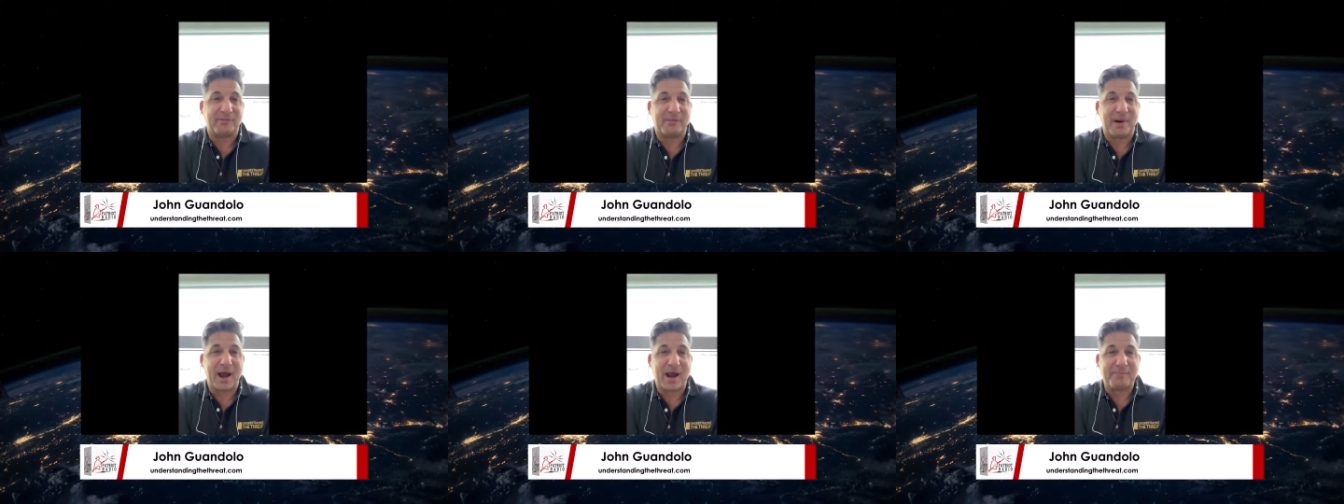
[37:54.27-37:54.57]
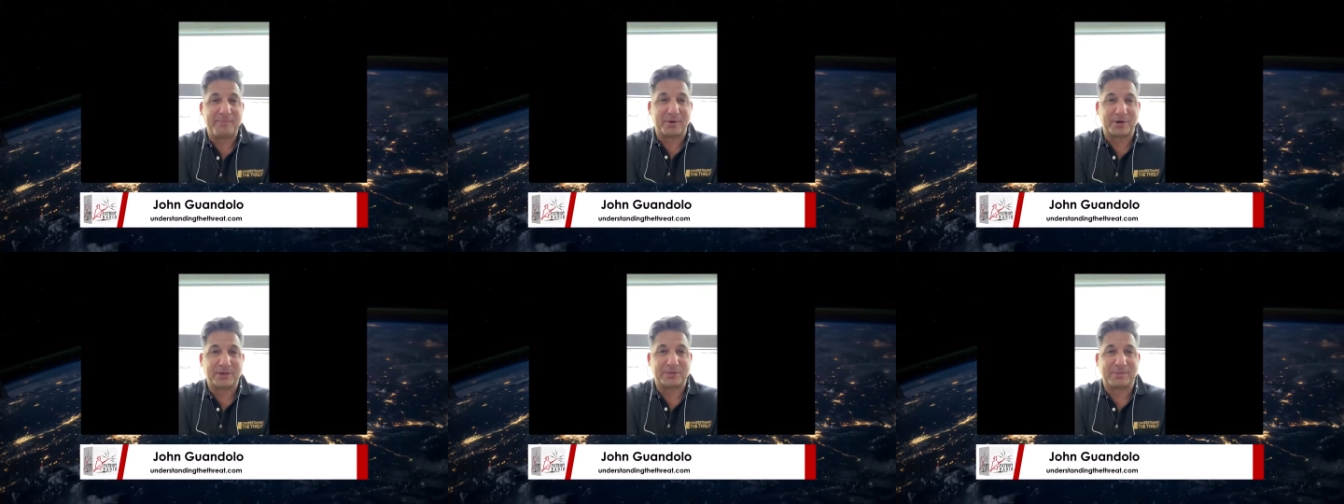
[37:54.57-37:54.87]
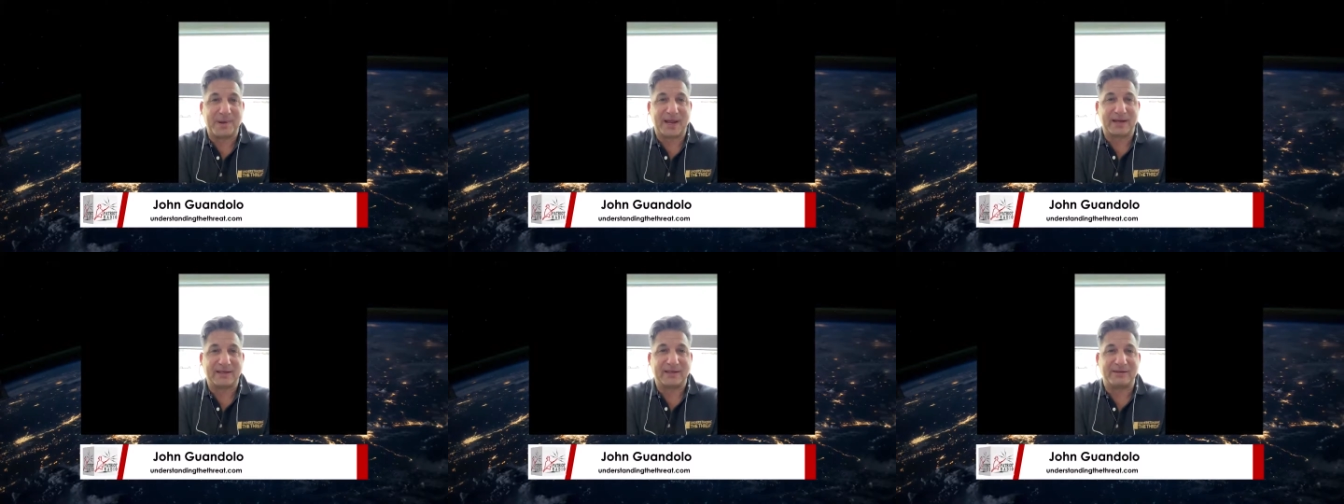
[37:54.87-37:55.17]
from my
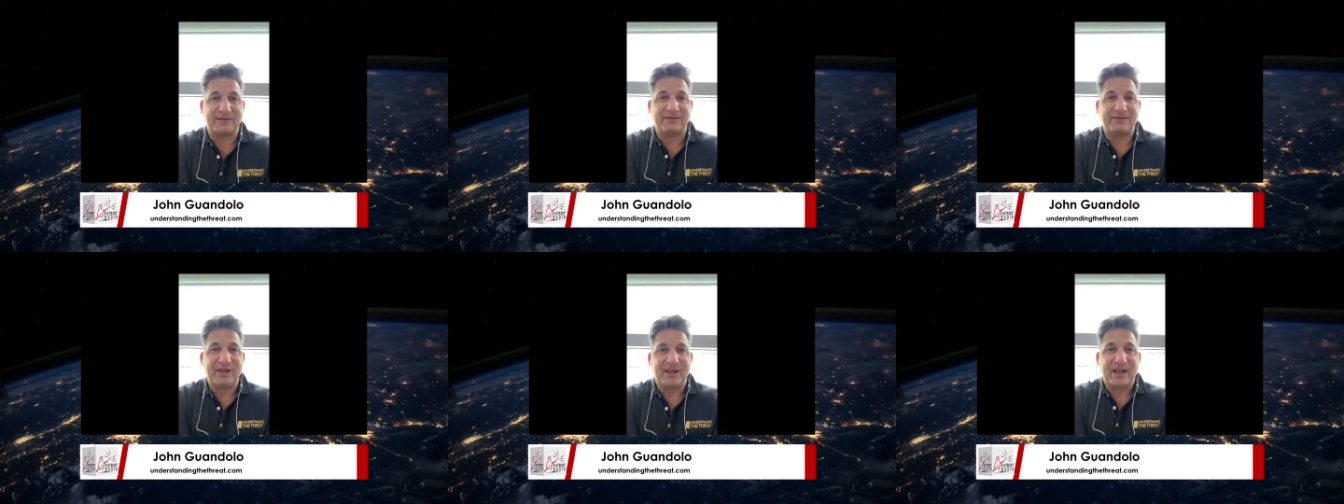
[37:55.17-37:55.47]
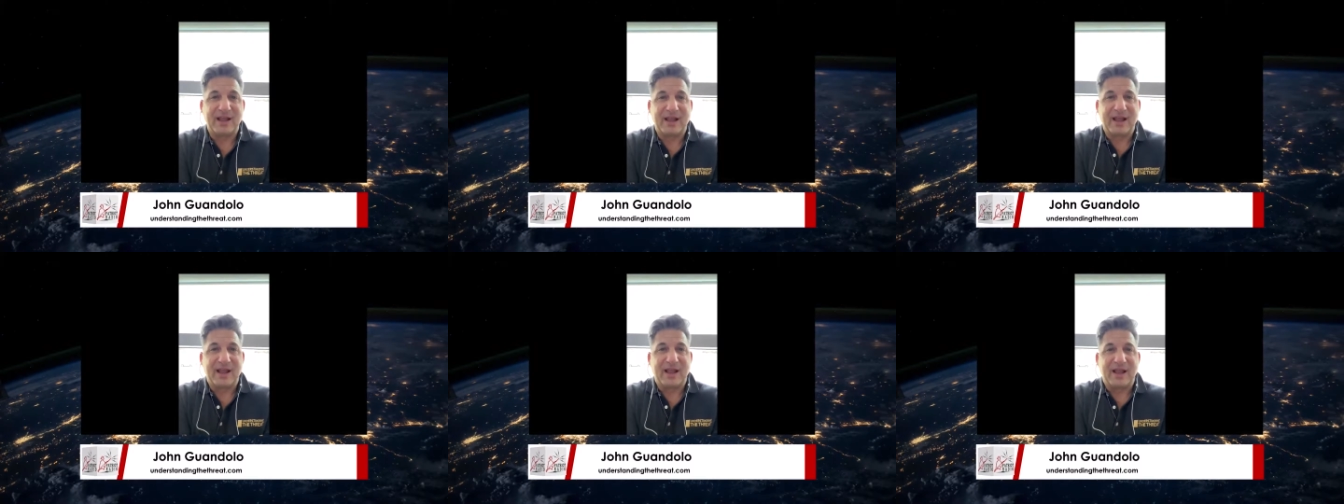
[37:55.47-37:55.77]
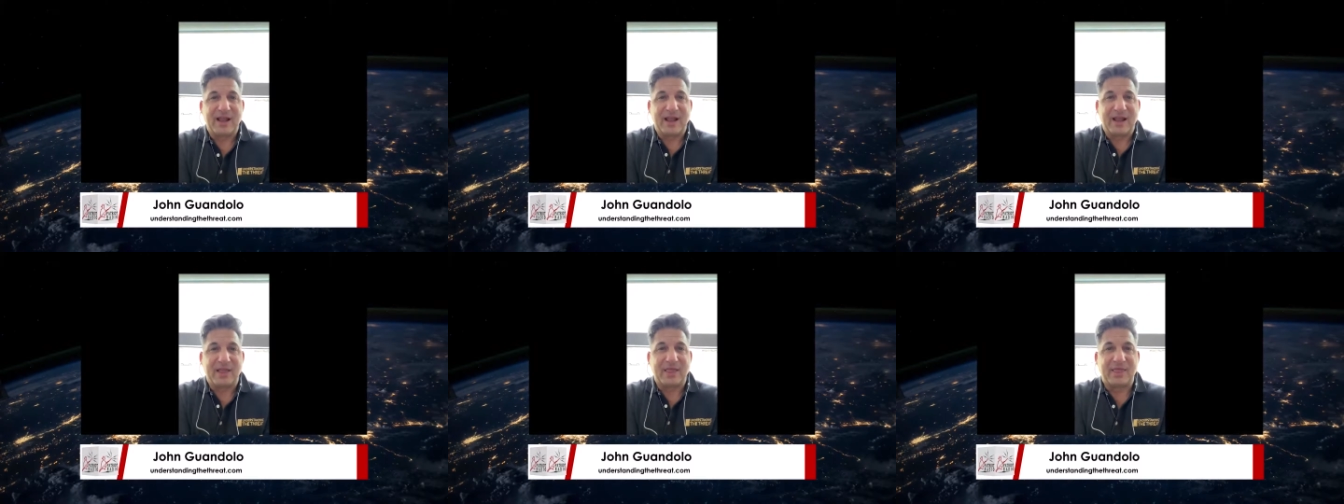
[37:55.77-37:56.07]
perspective,
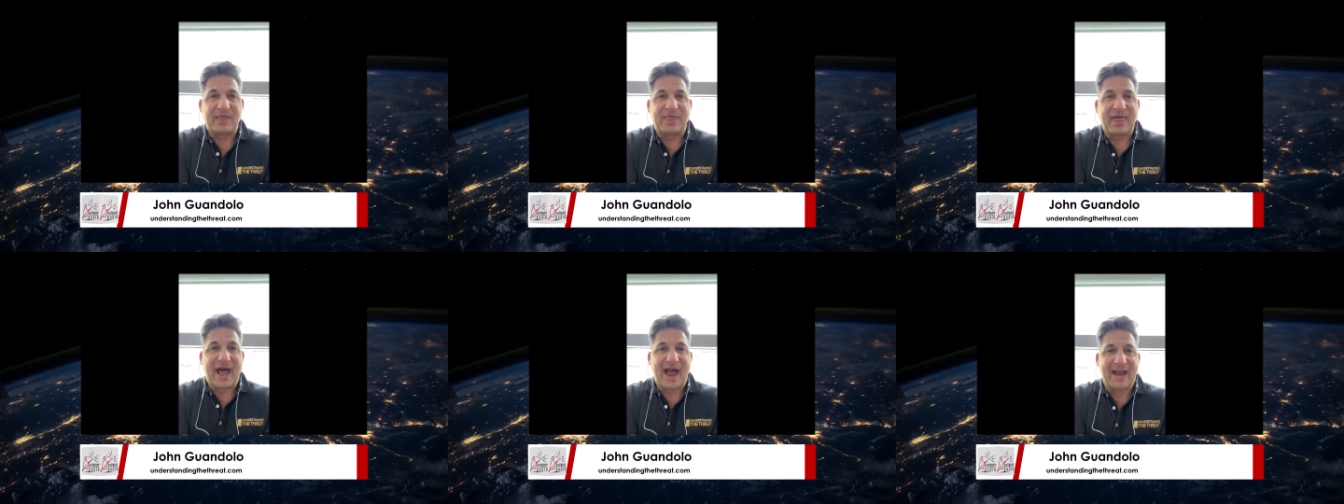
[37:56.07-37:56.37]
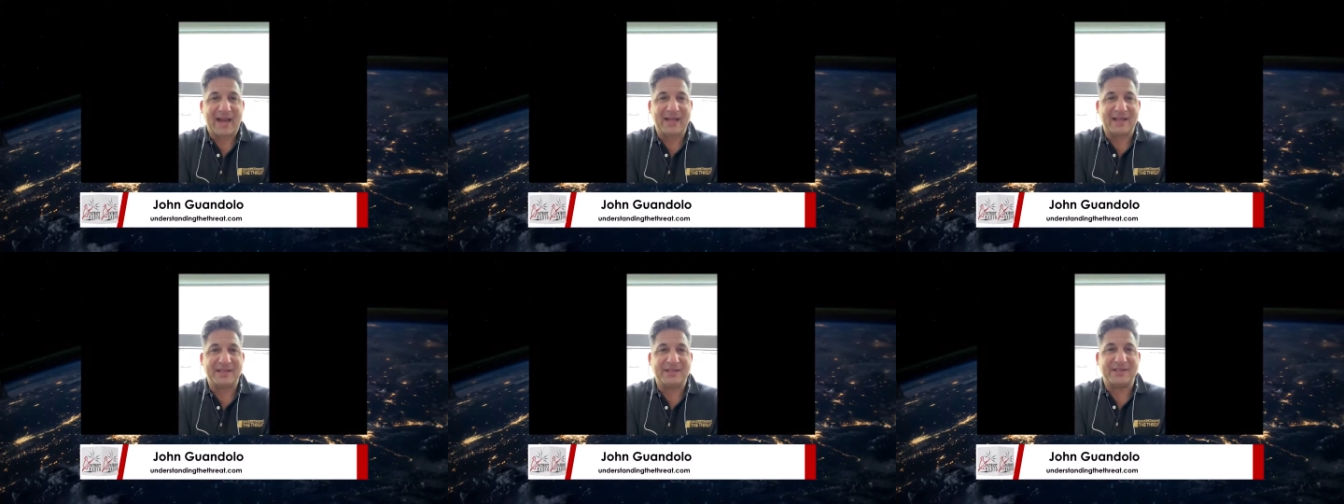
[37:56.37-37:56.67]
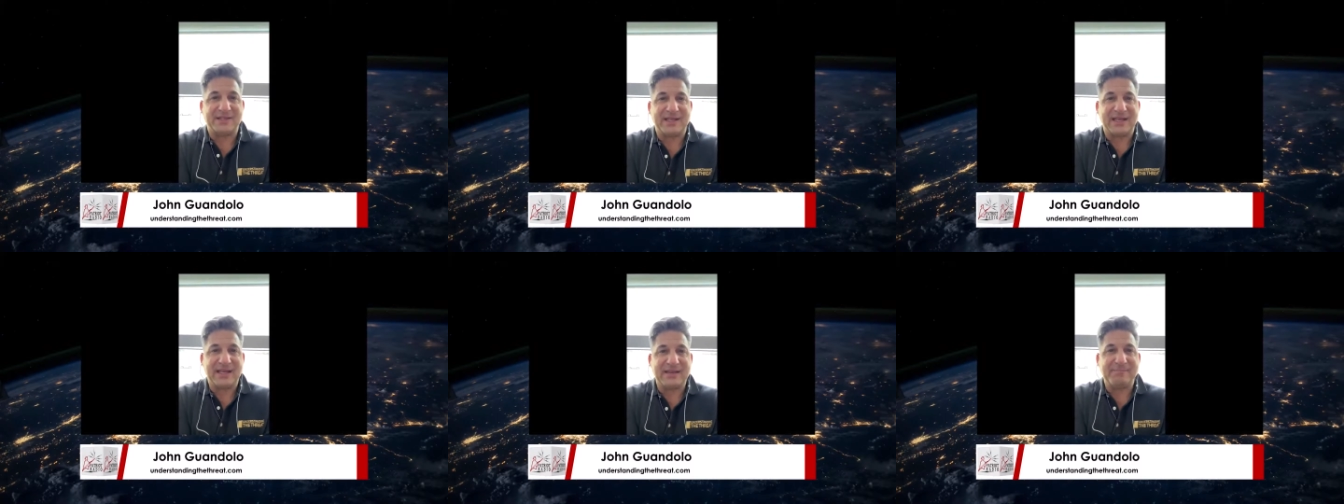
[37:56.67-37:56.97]
that
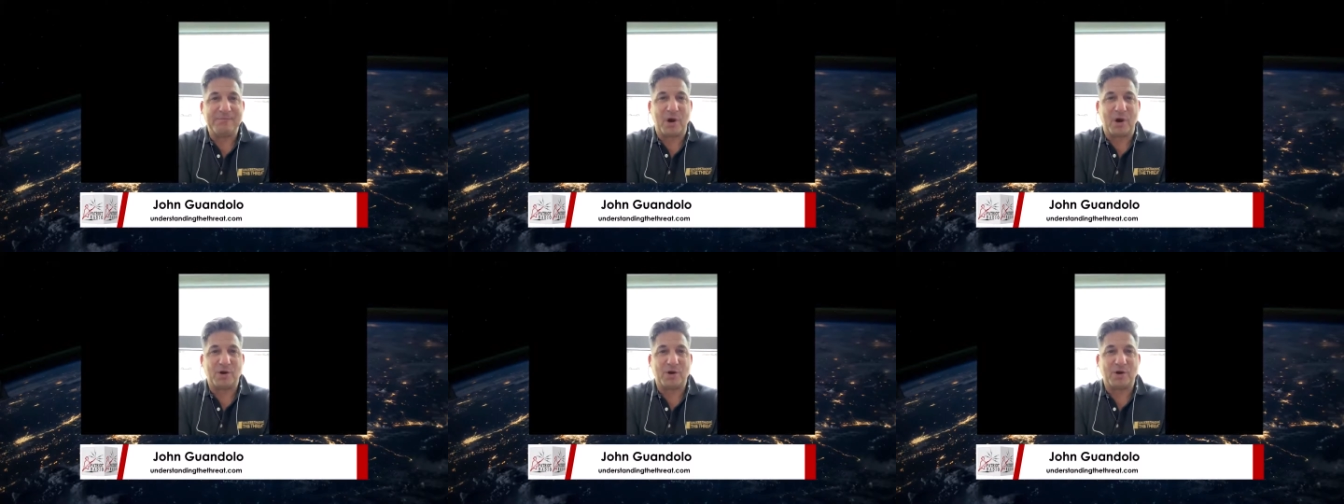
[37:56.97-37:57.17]
is the